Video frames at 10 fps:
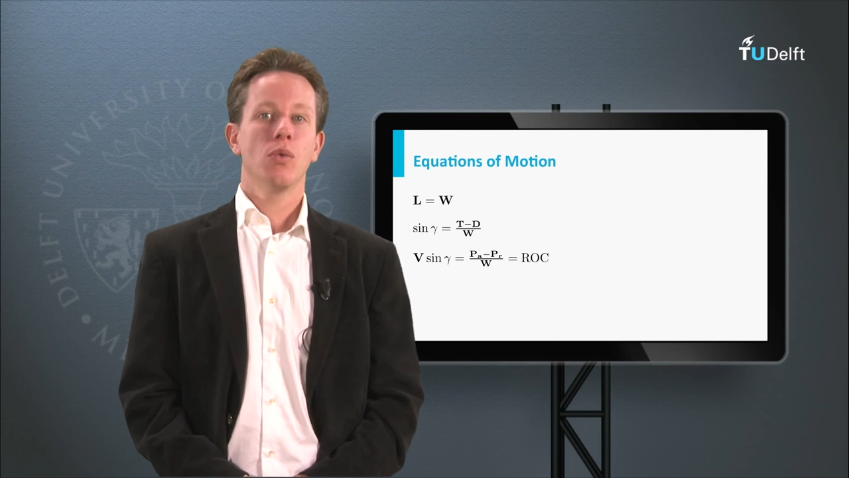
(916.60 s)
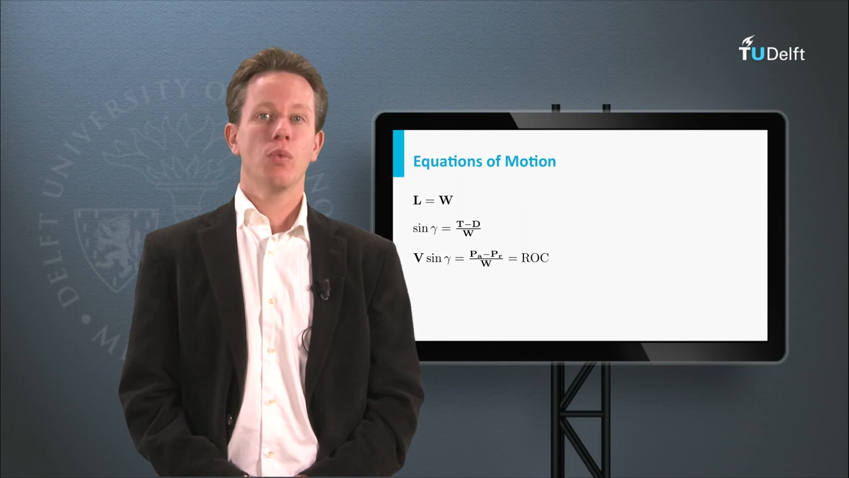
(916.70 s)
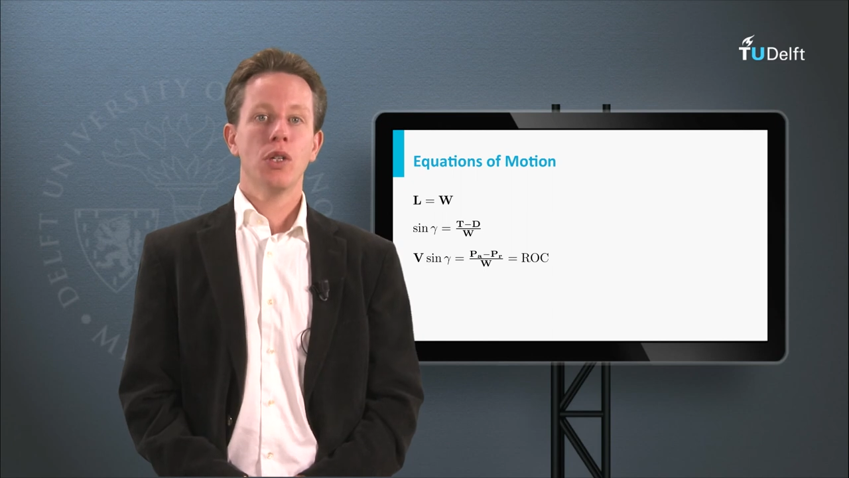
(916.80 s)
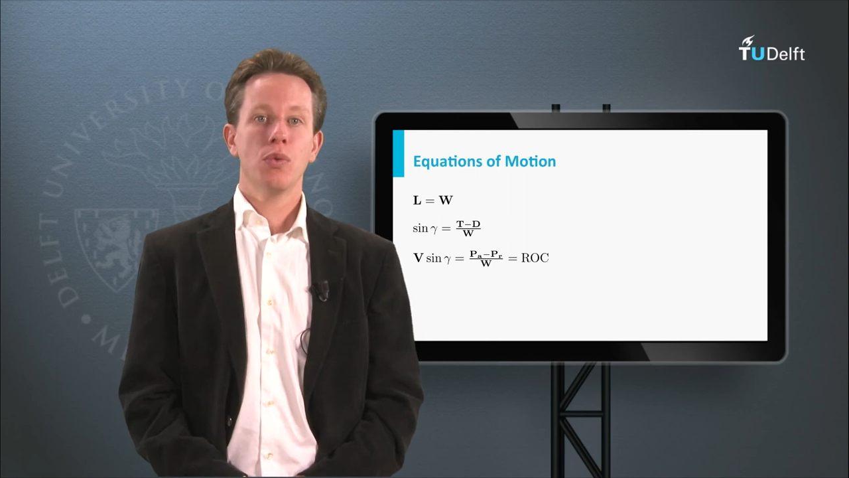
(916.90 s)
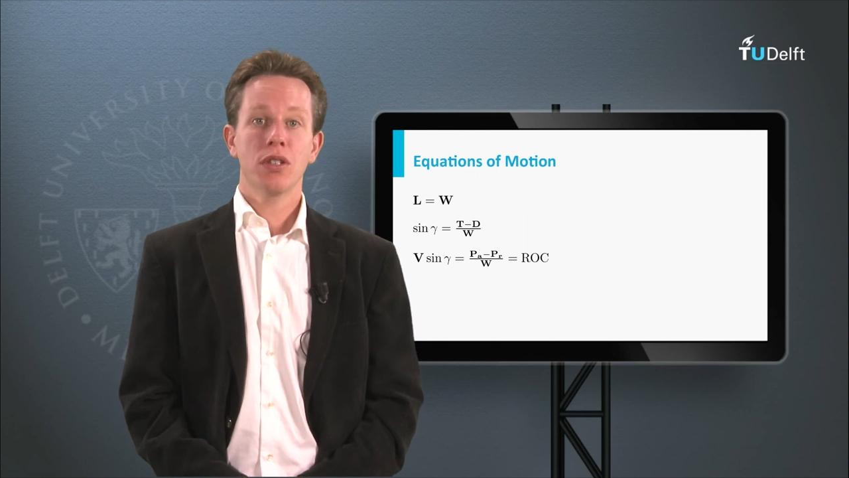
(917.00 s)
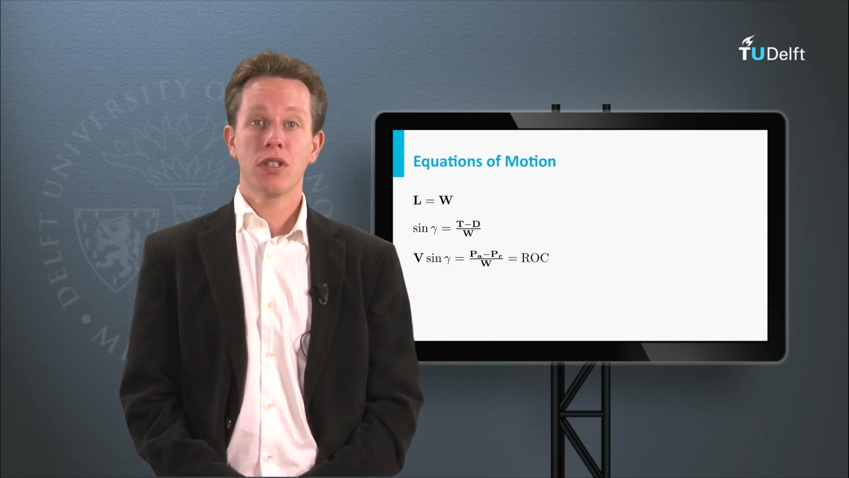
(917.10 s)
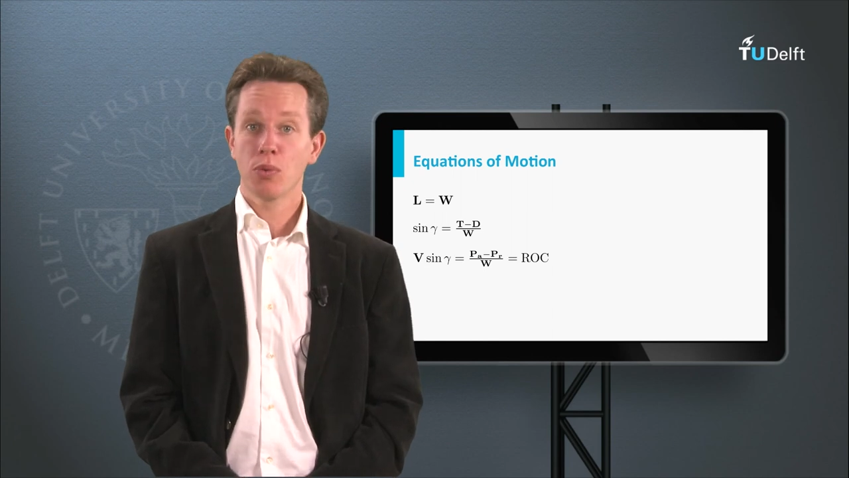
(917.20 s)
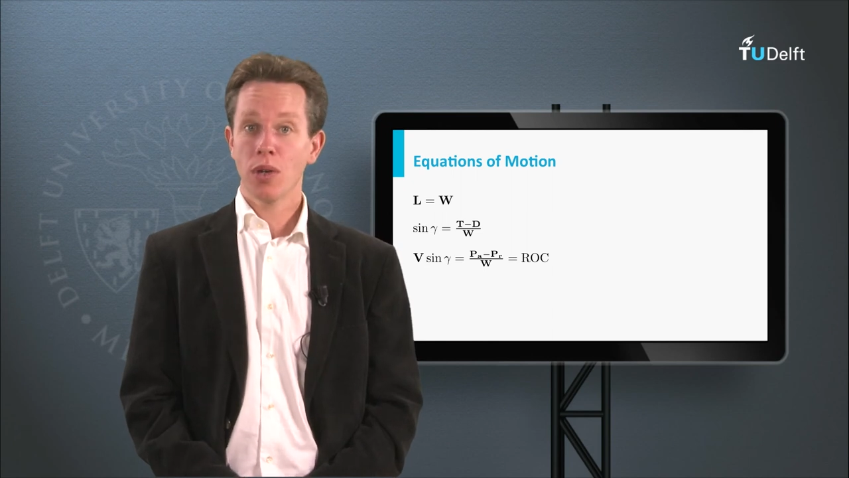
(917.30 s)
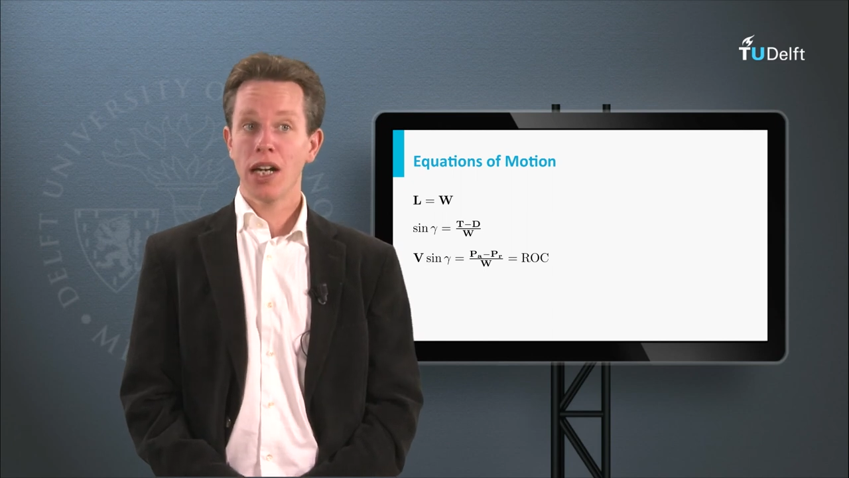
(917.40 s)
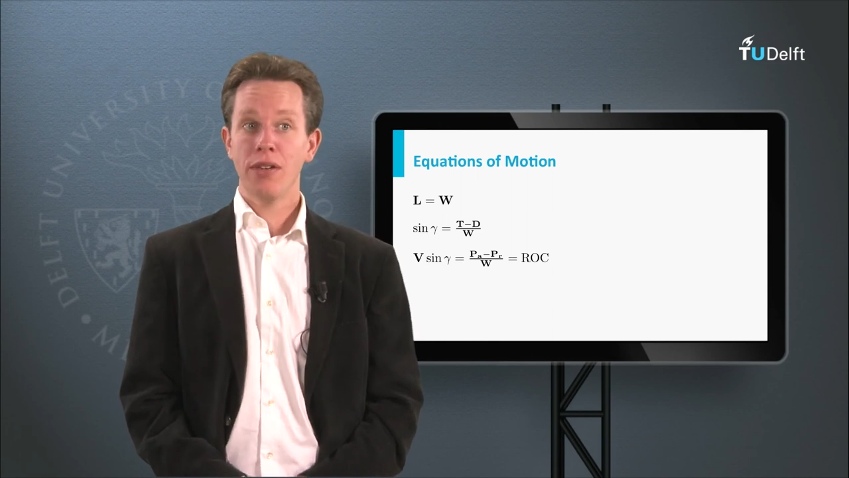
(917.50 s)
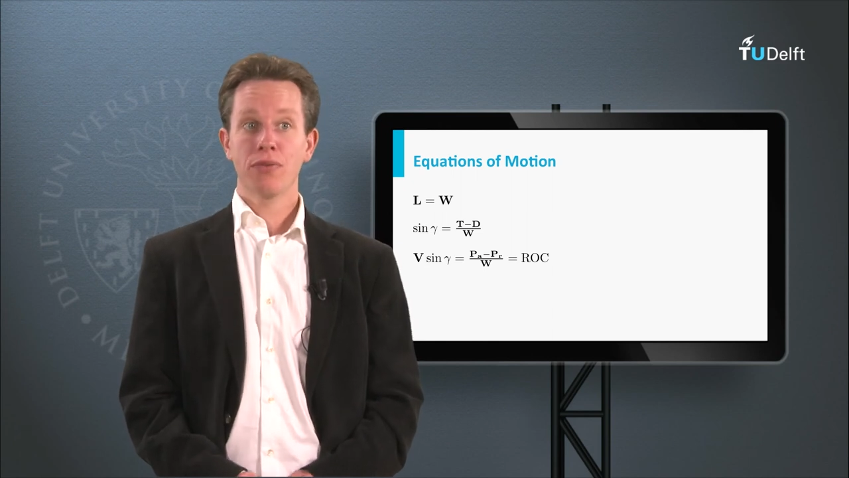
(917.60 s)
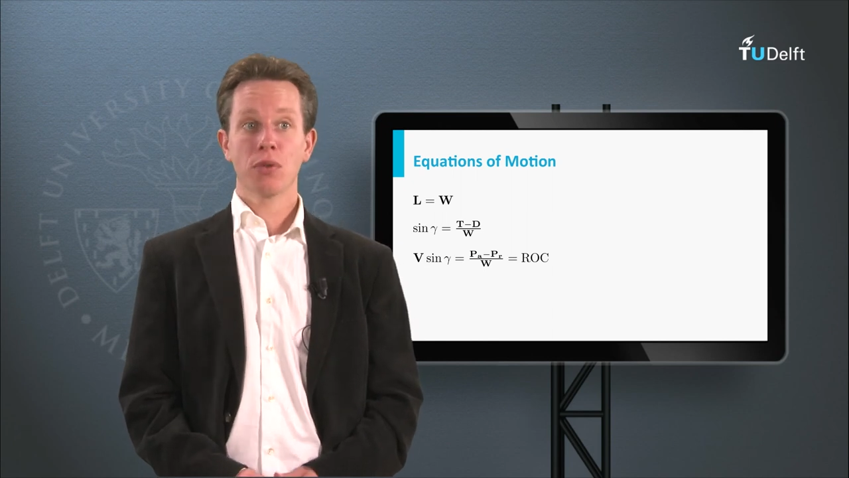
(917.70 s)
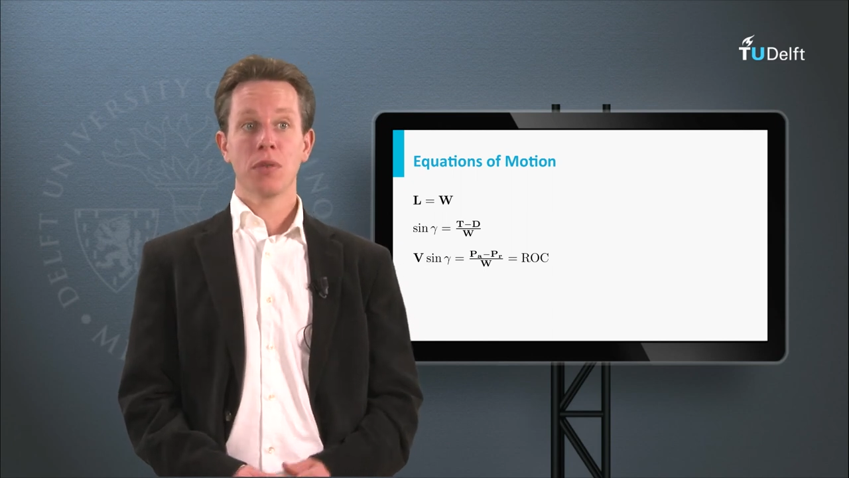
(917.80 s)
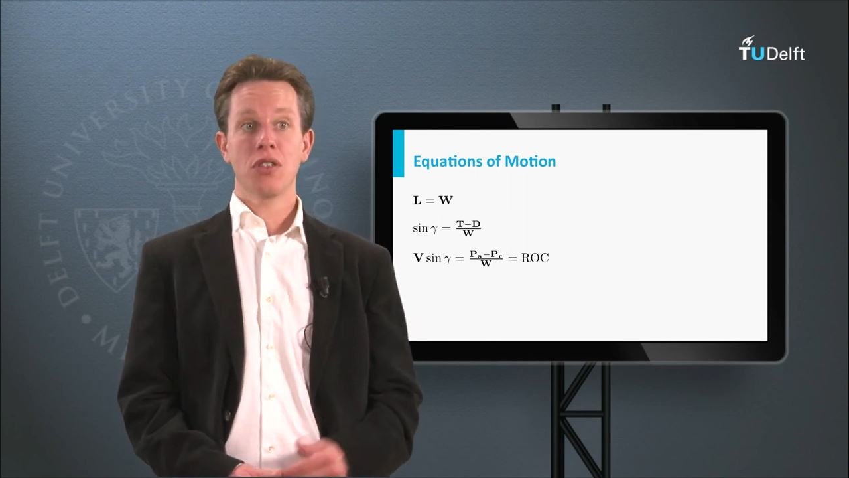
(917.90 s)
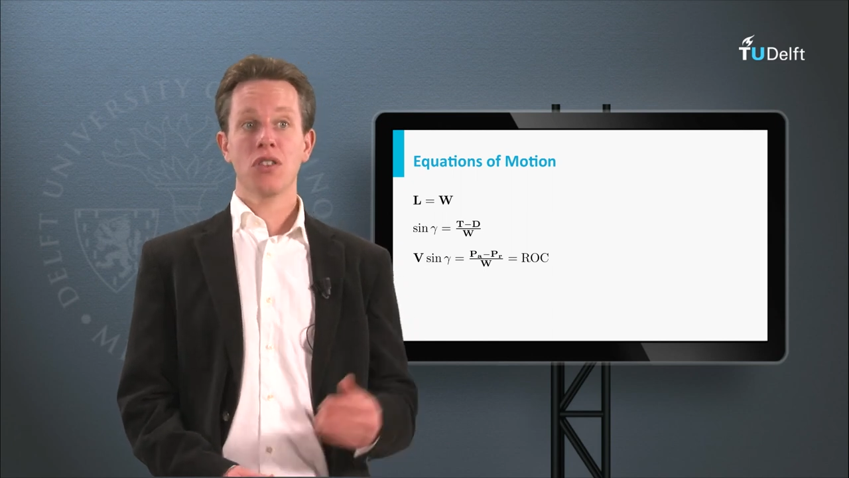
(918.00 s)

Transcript: which was derived from the